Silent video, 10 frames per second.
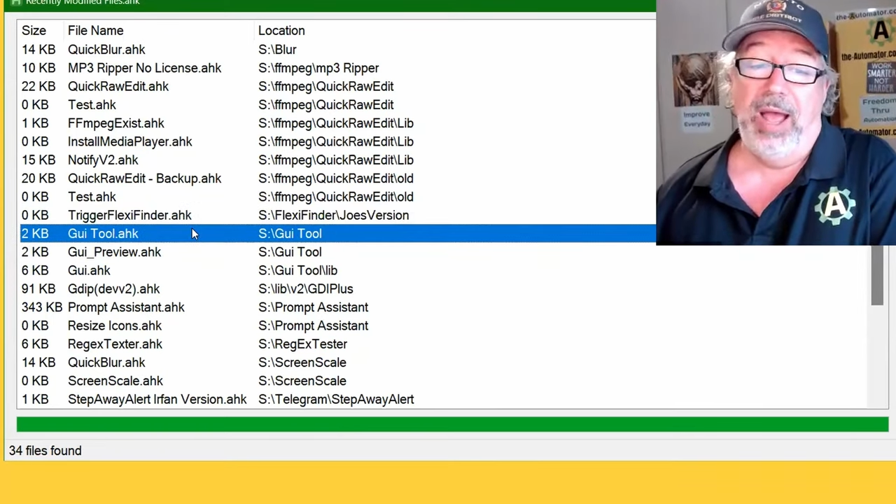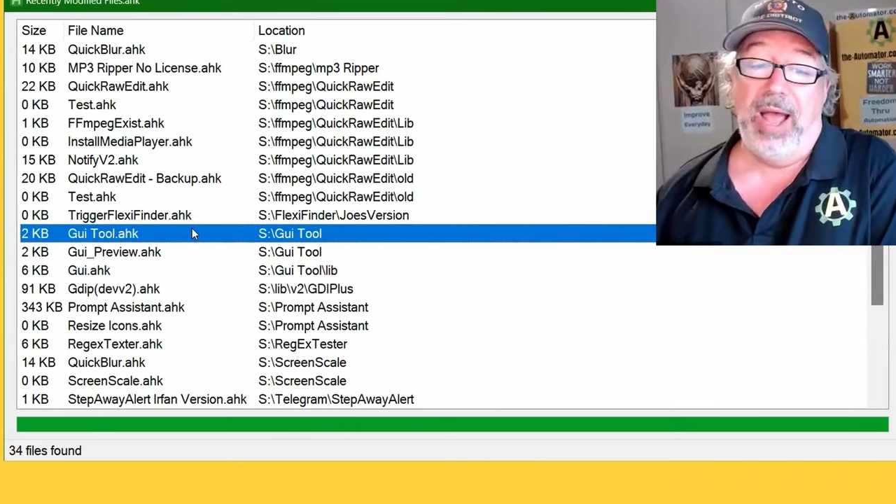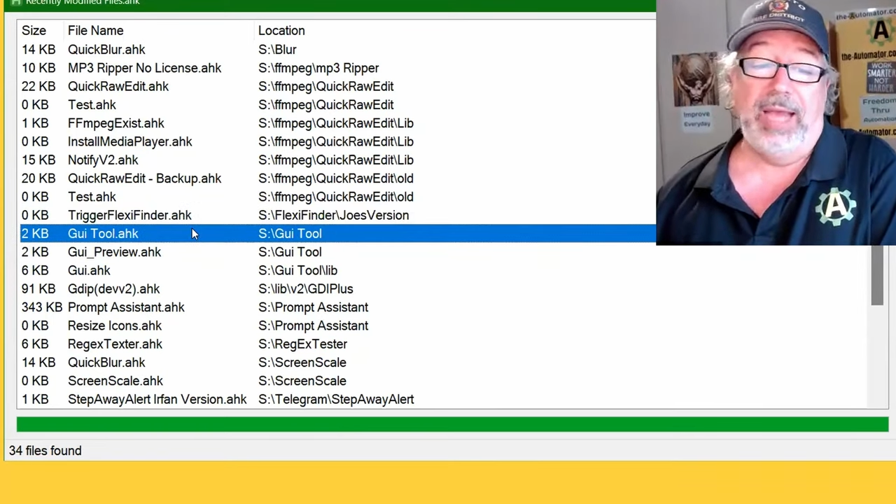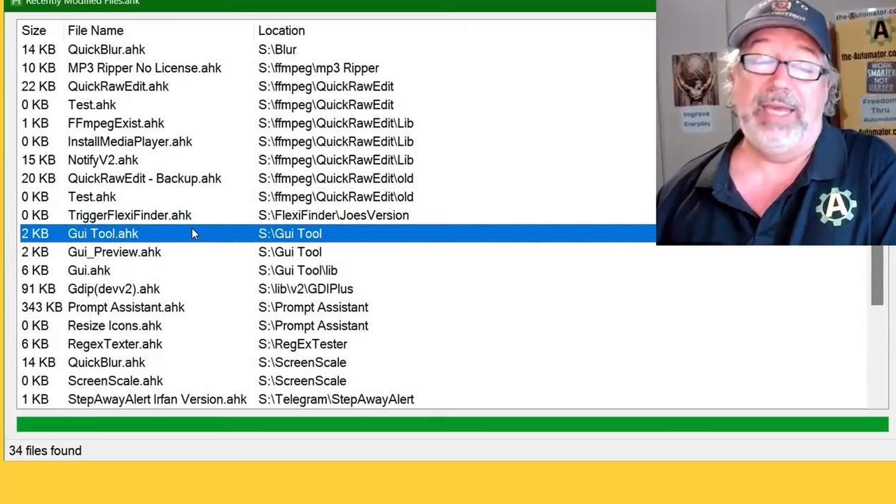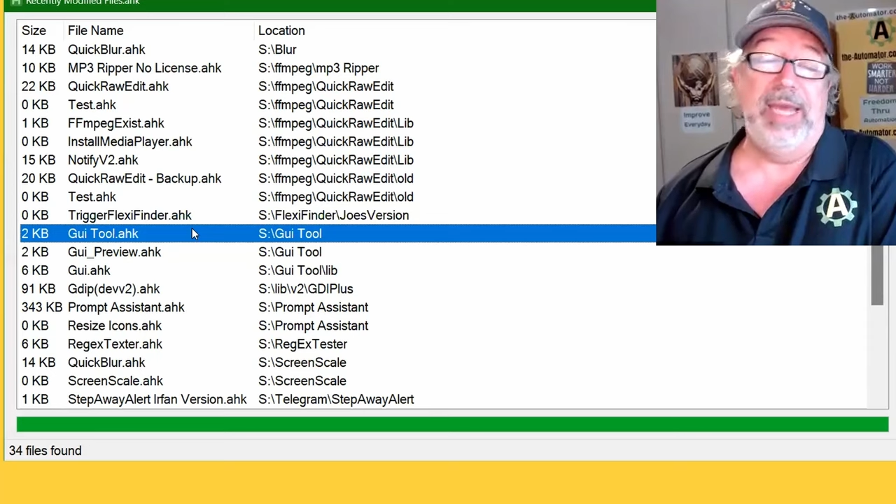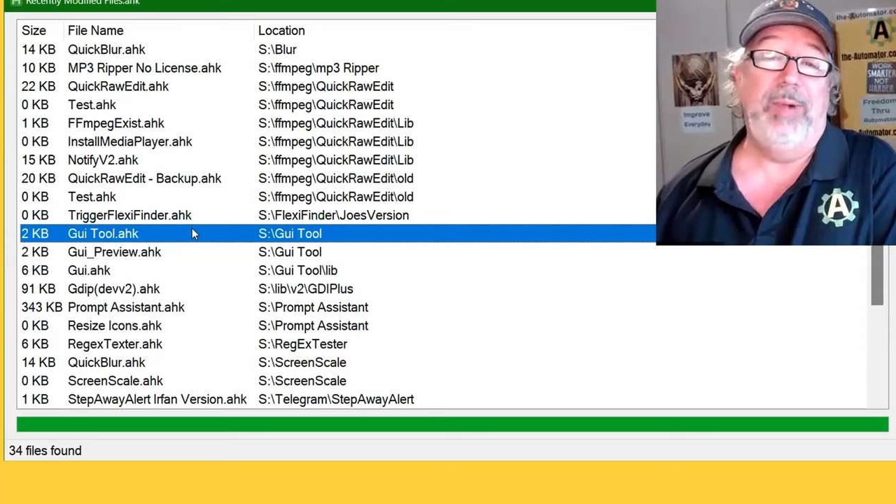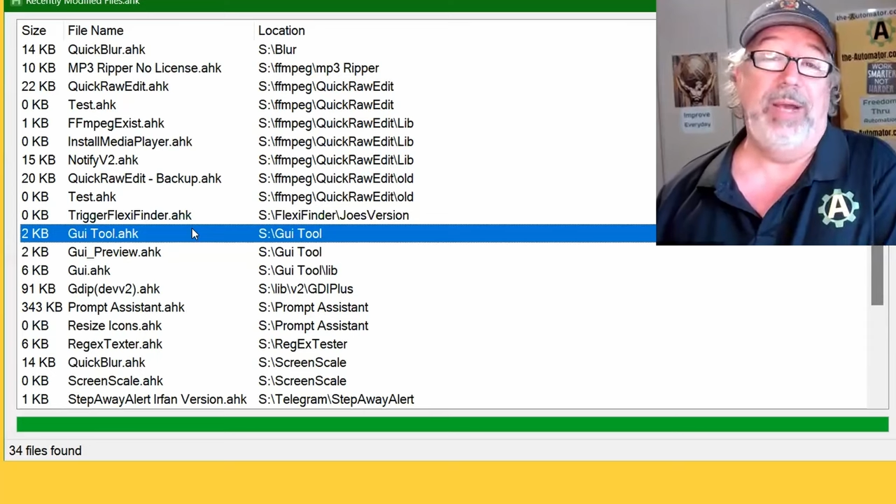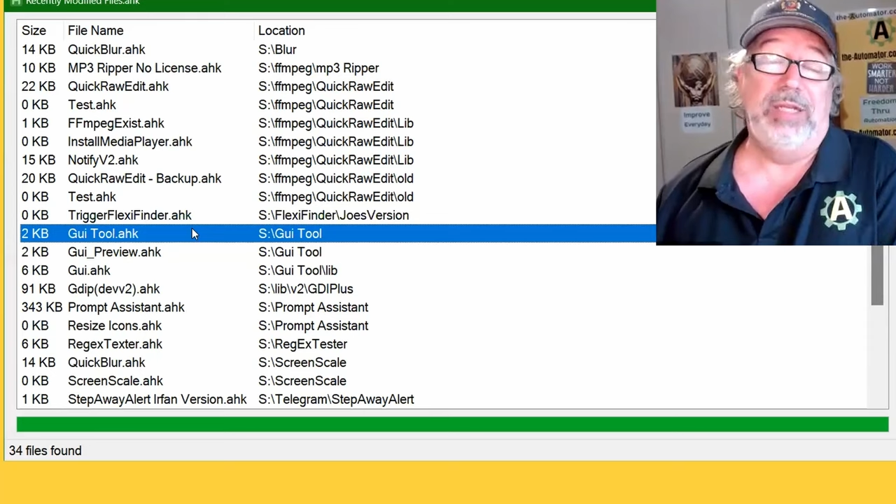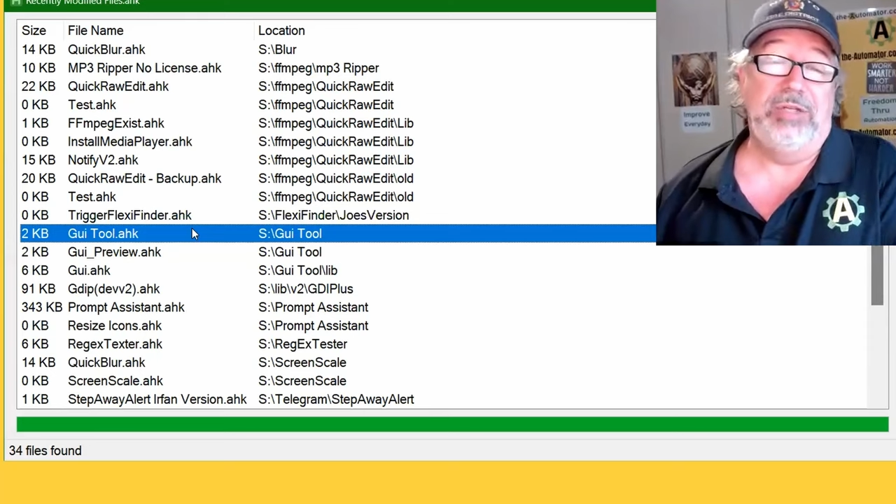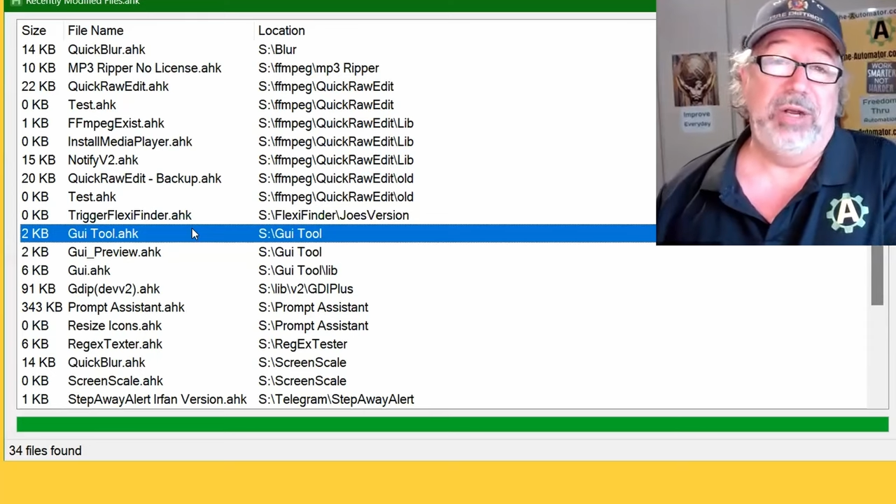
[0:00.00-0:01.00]
I can't
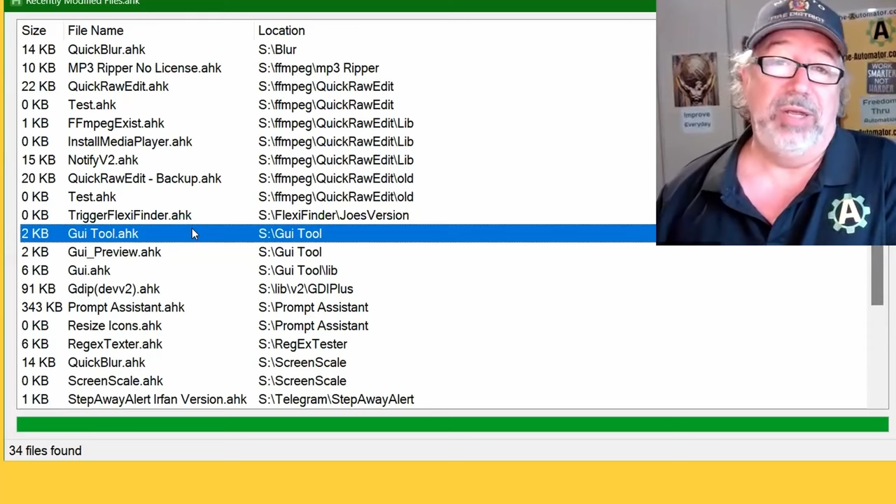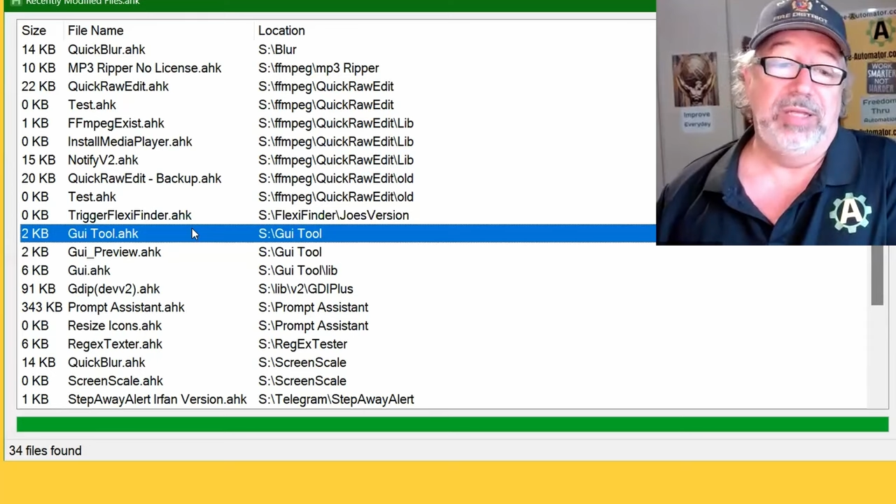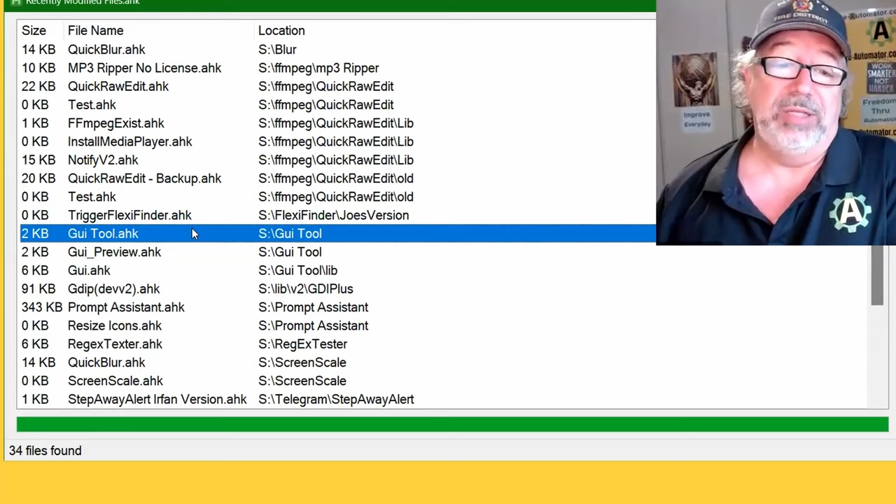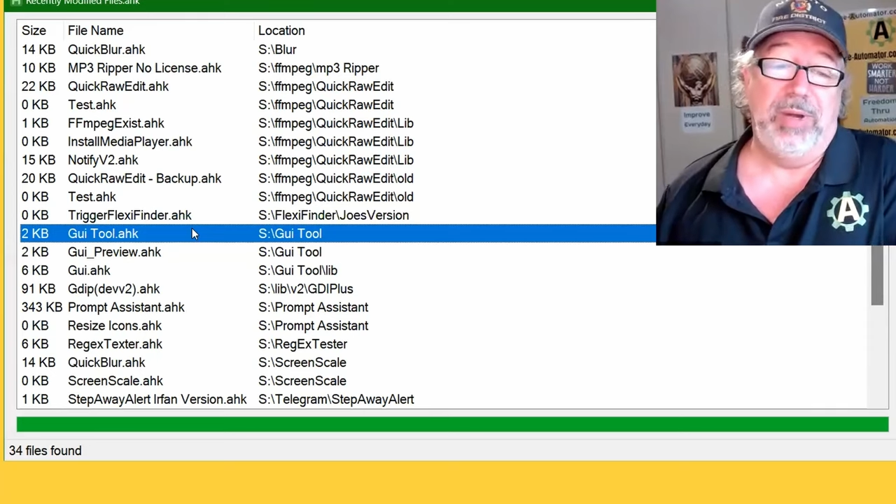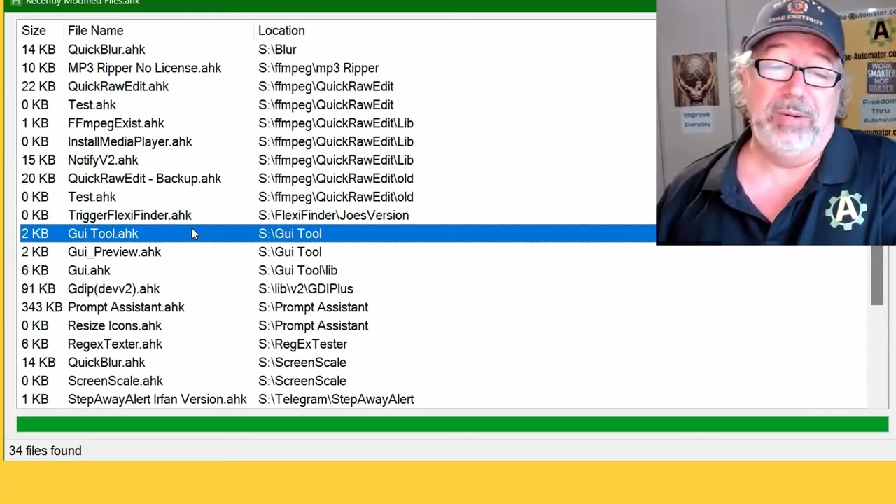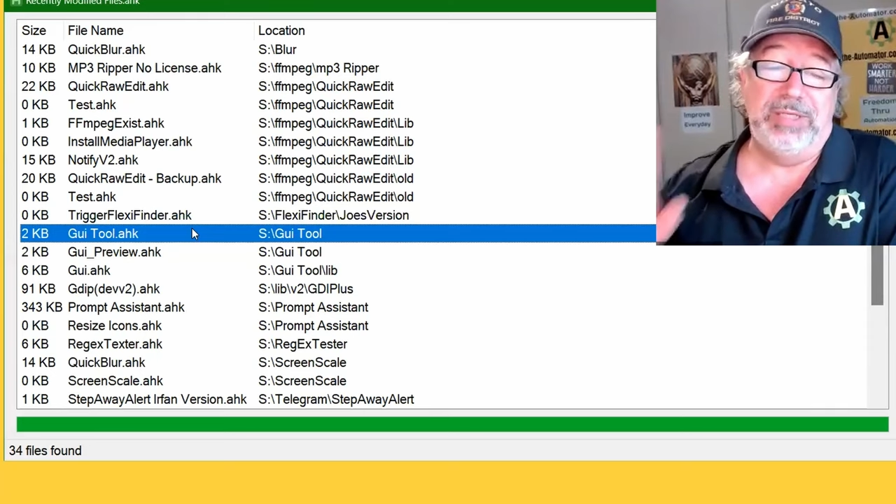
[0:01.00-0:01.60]
wait to show you this one.